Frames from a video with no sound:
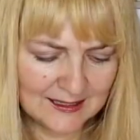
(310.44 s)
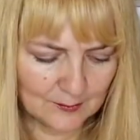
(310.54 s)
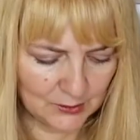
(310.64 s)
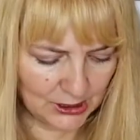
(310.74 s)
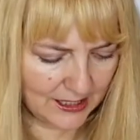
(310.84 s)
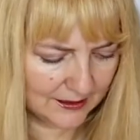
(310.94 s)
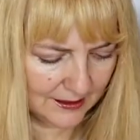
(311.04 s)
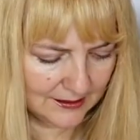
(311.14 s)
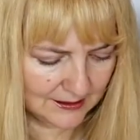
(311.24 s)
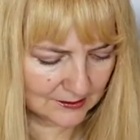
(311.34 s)
gingham check.
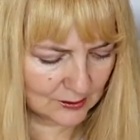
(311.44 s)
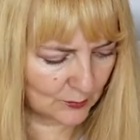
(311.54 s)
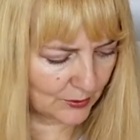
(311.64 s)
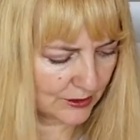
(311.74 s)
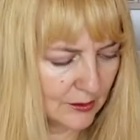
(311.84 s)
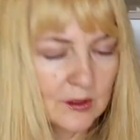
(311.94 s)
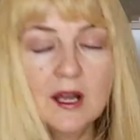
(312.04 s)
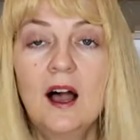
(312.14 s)
I think it's super cute.